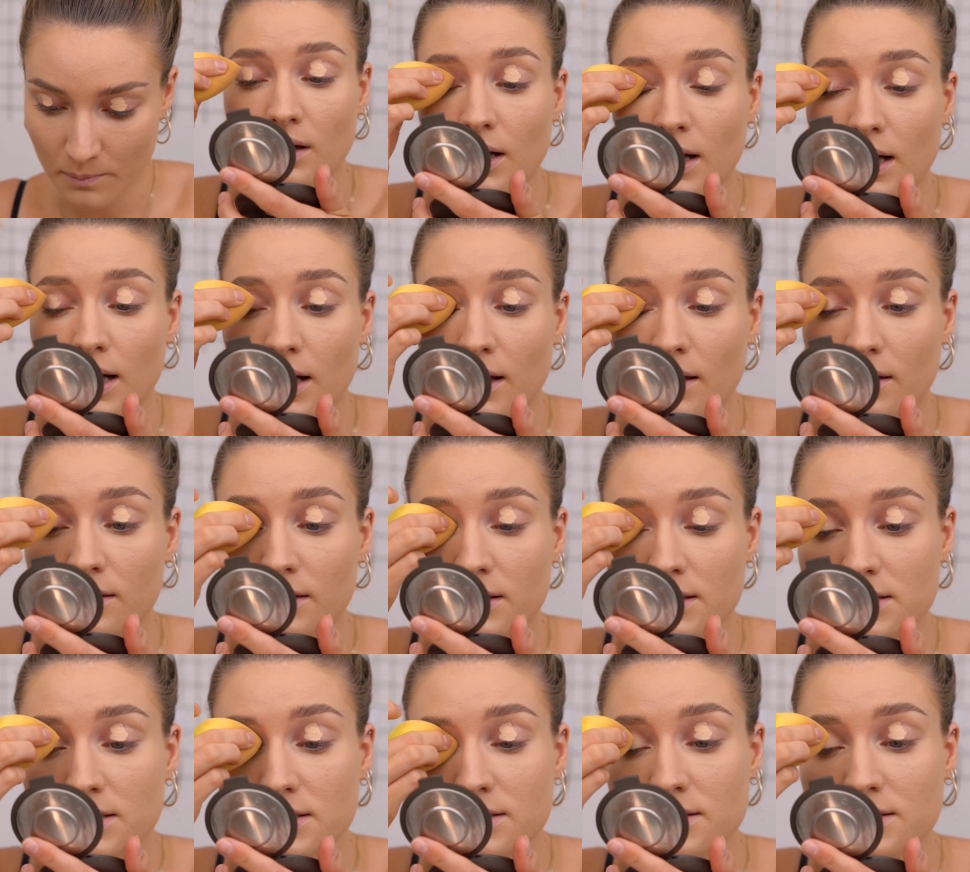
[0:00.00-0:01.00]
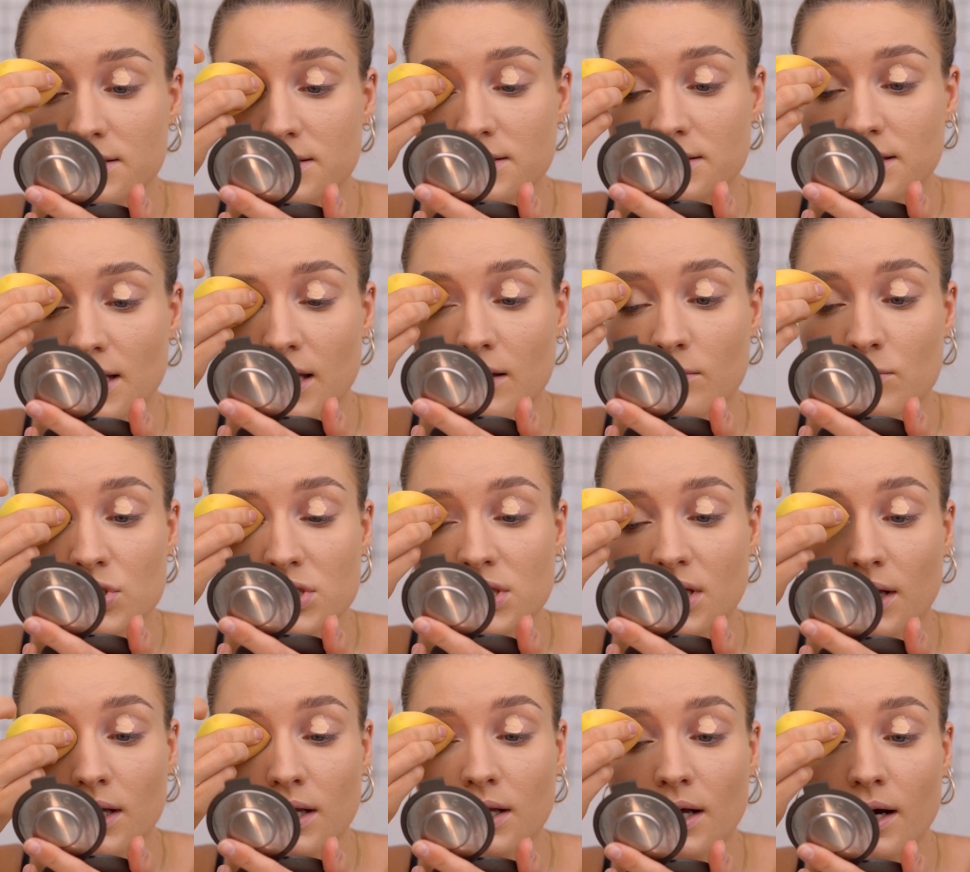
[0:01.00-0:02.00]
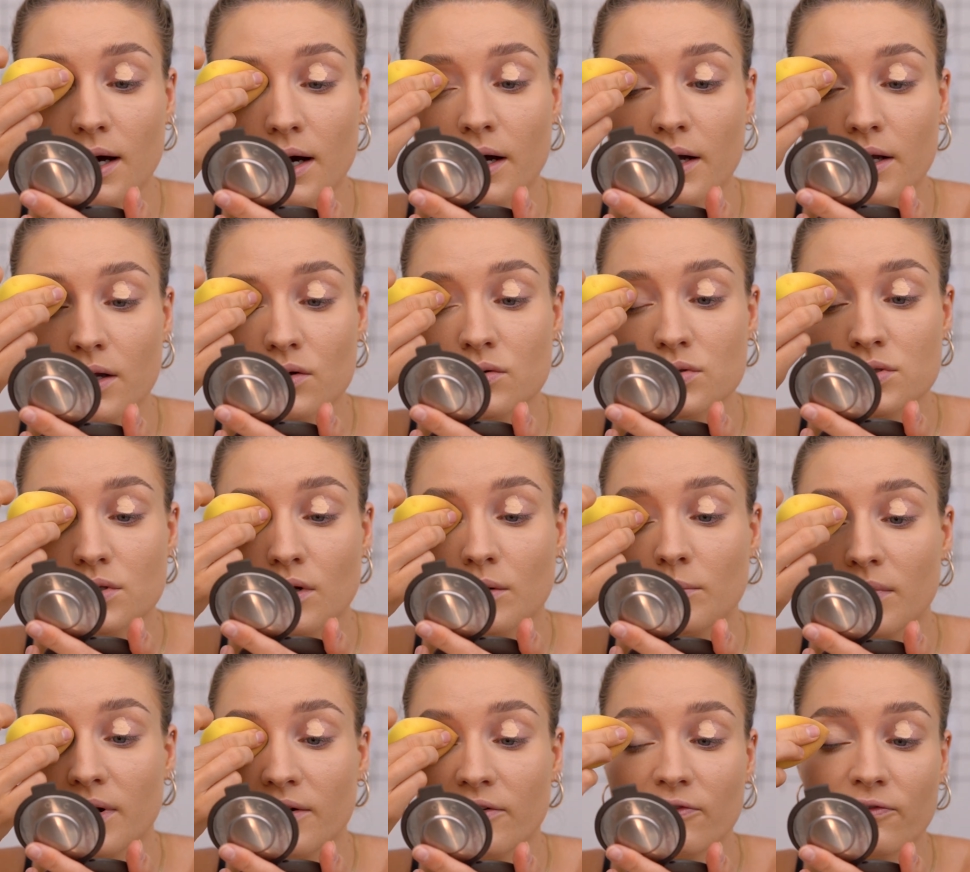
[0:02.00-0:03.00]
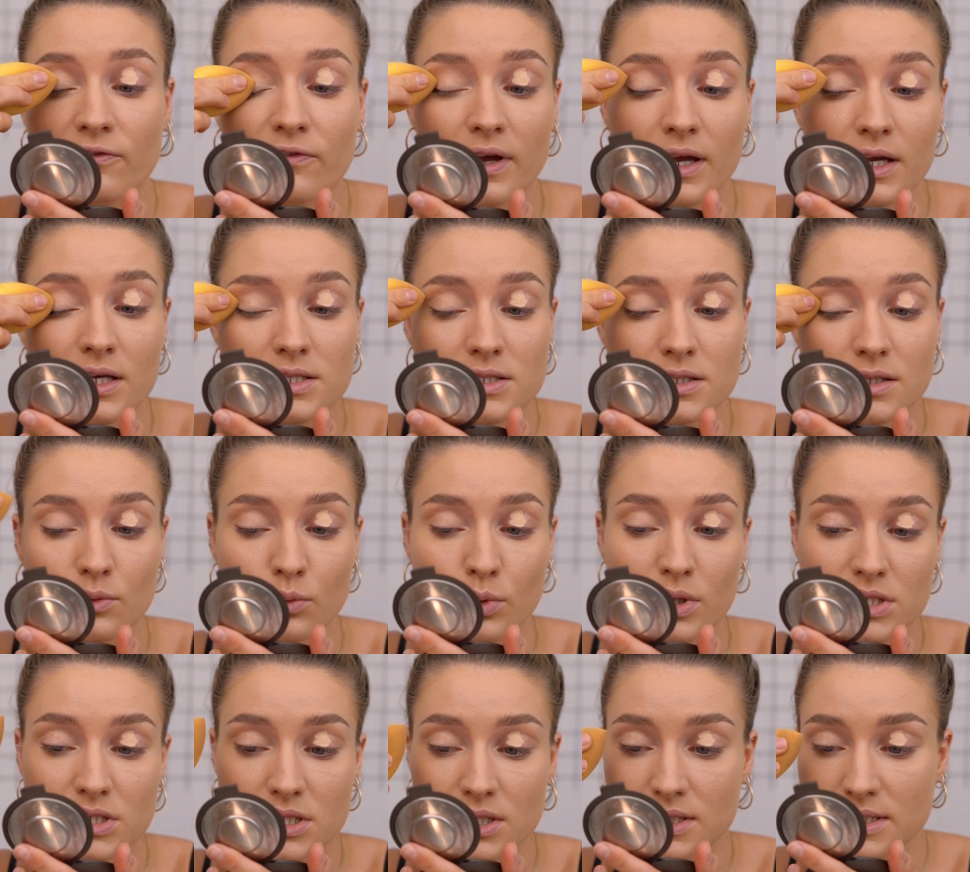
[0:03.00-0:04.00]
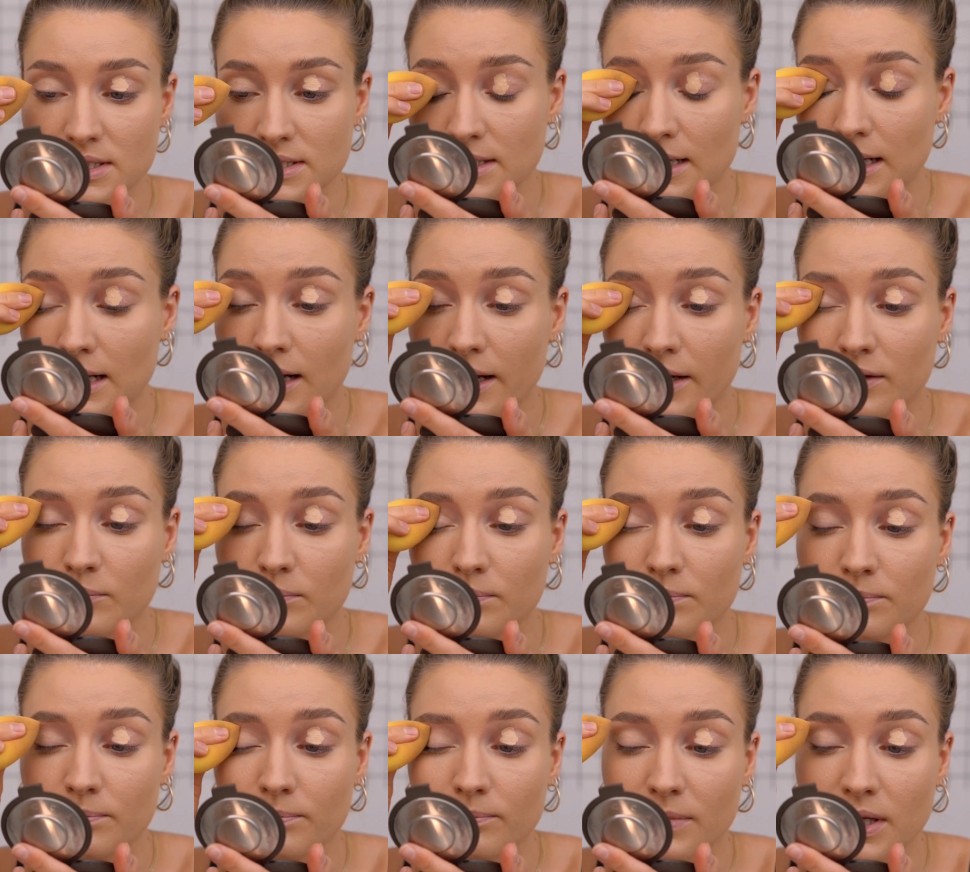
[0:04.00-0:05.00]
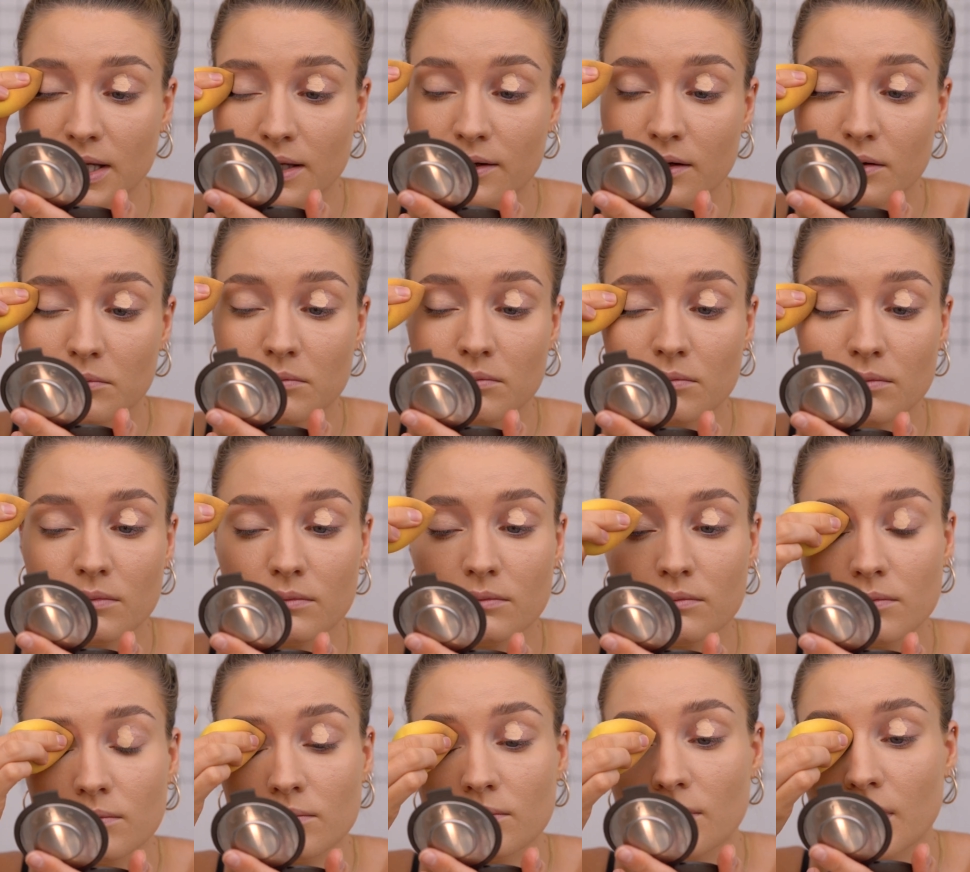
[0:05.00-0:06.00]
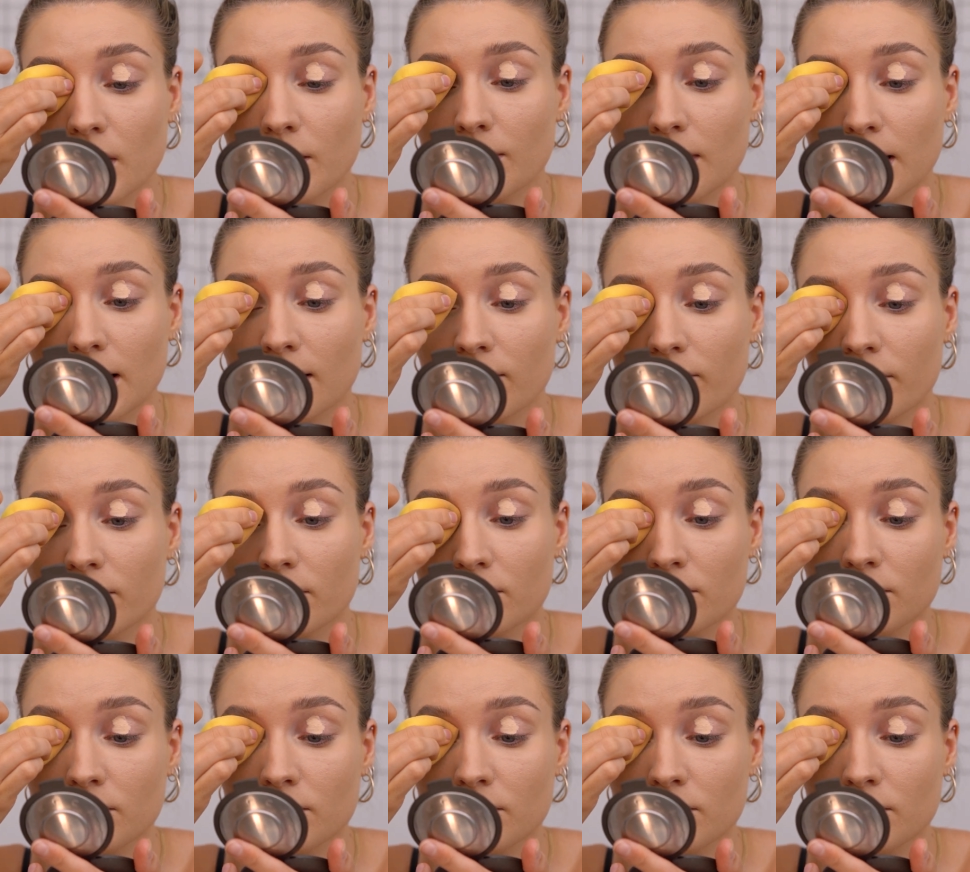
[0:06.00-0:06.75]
And this is the same shade I used on my face, which is light medium, I believe.